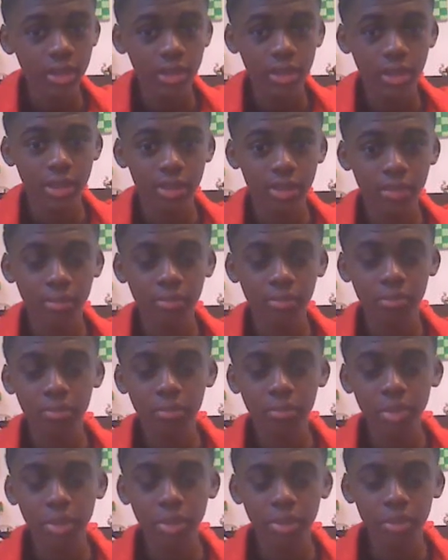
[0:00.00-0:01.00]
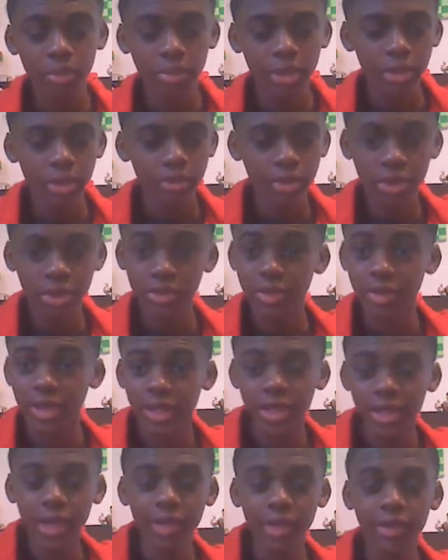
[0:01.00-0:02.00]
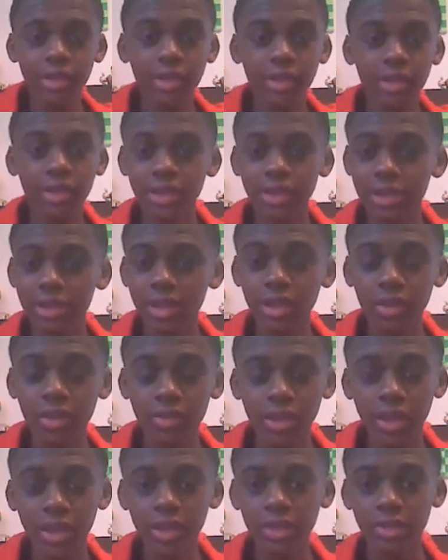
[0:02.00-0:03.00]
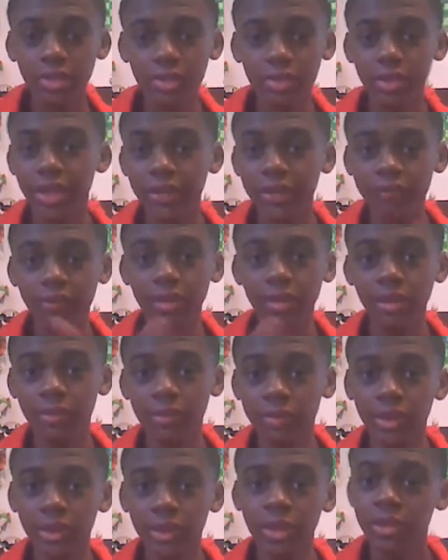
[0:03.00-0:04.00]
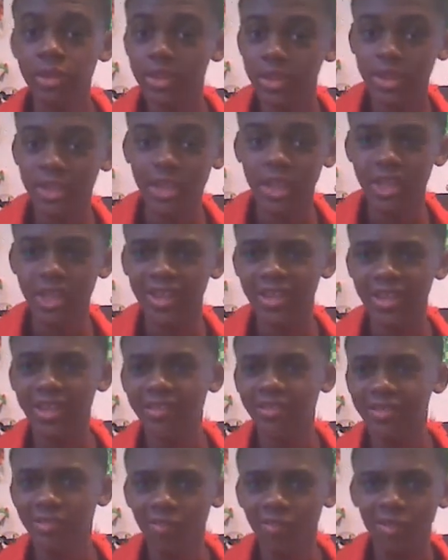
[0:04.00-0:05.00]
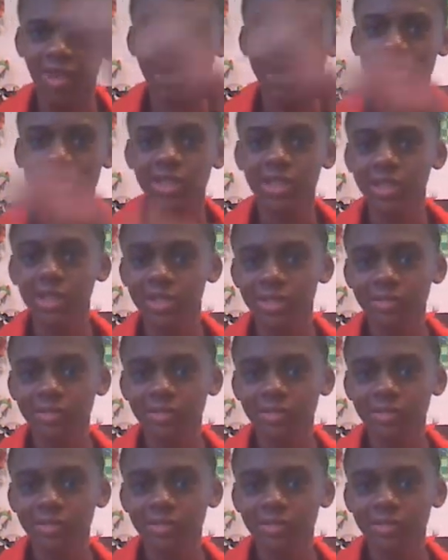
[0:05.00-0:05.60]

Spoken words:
And Bumblebee was a great character. It's all around a great film. You should check it out and watch it.